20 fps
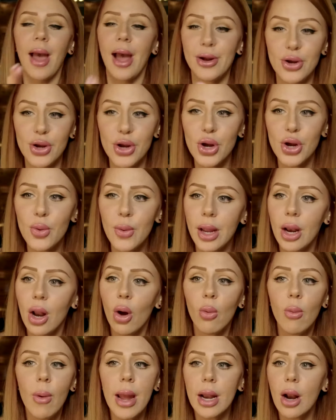I knew it.
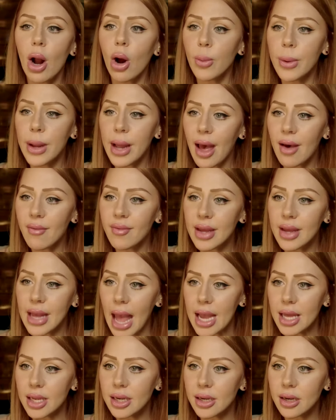Wait, are we having
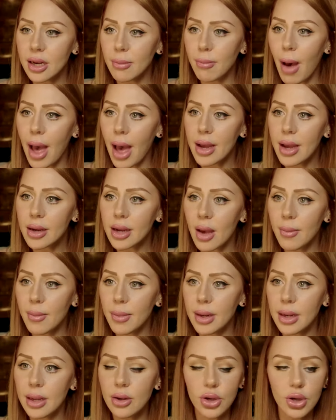Aiden and Amaya
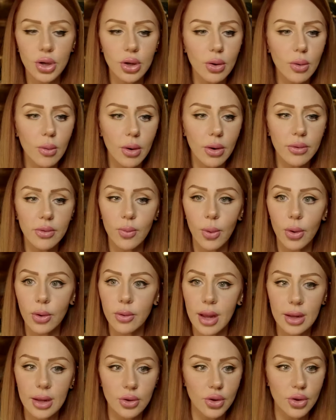coming in too, or
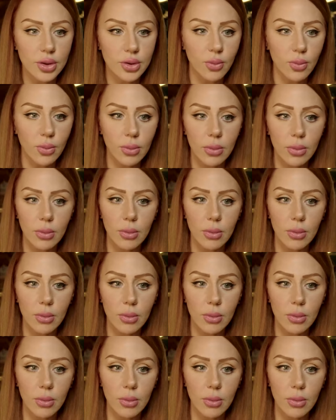were they just,